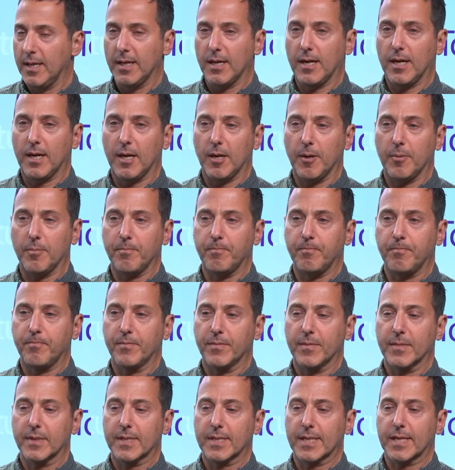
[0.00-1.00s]
Um,
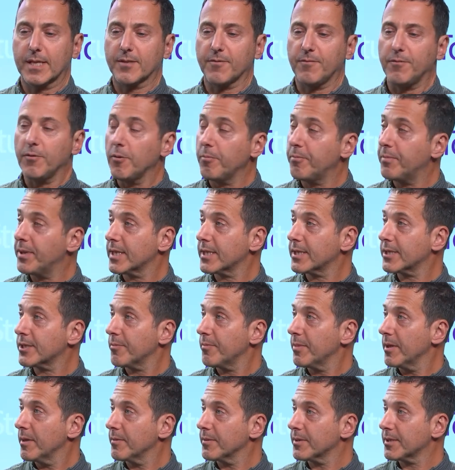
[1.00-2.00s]
to get the full picture,
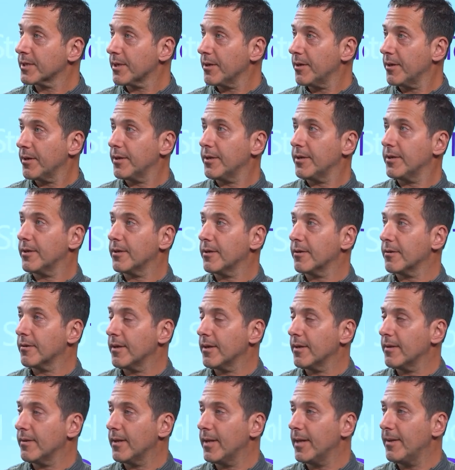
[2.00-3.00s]
people should go to your
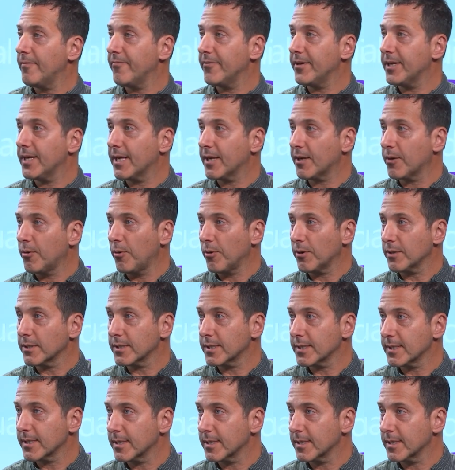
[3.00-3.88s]
MVA course.